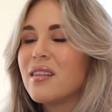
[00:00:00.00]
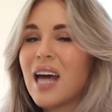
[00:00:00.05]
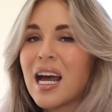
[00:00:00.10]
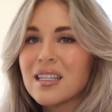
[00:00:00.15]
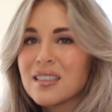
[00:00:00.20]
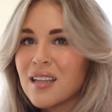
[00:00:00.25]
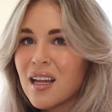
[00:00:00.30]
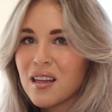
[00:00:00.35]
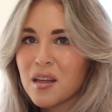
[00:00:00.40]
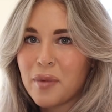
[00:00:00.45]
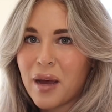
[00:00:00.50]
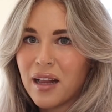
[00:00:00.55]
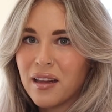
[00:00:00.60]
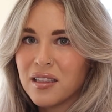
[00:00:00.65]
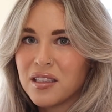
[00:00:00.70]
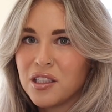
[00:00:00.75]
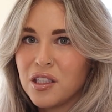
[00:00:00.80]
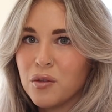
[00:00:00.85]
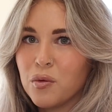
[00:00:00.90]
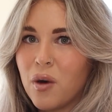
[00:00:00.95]
that's not the
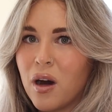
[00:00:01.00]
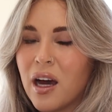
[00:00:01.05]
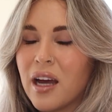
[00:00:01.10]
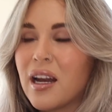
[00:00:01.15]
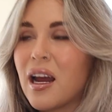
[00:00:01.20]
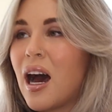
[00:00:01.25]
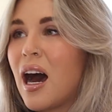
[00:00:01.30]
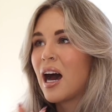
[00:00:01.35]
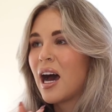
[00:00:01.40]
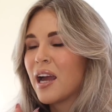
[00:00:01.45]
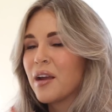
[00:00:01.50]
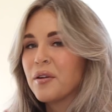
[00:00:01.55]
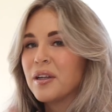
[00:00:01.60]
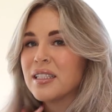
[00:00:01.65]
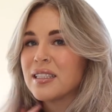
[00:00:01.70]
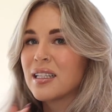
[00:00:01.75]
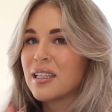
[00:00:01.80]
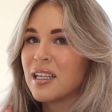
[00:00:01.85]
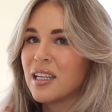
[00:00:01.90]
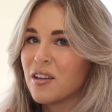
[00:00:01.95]
pellets you want. I
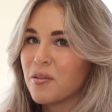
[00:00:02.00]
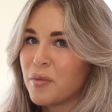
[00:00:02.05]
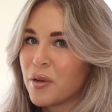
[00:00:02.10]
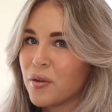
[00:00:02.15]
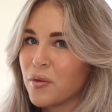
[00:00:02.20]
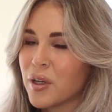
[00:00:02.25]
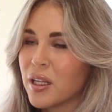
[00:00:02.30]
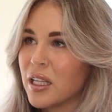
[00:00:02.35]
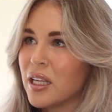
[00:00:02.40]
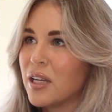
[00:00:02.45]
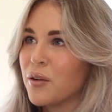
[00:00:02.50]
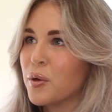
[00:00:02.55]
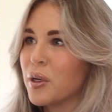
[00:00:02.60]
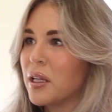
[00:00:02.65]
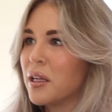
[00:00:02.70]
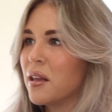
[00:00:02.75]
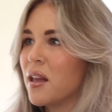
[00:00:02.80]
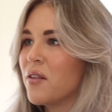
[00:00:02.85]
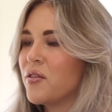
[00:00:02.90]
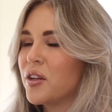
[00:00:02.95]
recently have been
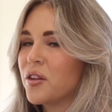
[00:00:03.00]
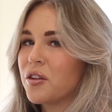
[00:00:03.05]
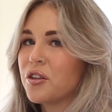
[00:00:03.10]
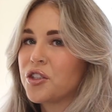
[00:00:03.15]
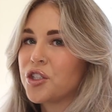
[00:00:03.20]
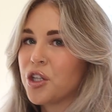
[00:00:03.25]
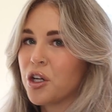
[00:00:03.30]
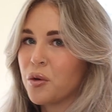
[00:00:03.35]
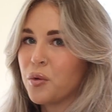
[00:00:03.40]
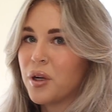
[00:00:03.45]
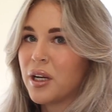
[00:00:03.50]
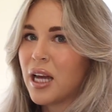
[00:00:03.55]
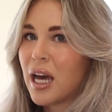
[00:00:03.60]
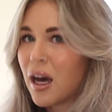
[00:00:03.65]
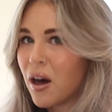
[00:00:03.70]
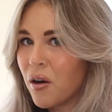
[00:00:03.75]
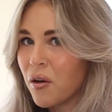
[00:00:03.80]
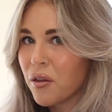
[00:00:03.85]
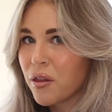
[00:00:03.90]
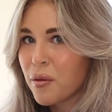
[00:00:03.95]
really loving the Sherwood
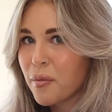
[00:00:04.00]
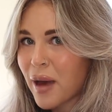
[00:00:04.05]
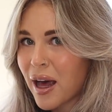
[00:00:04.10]
Health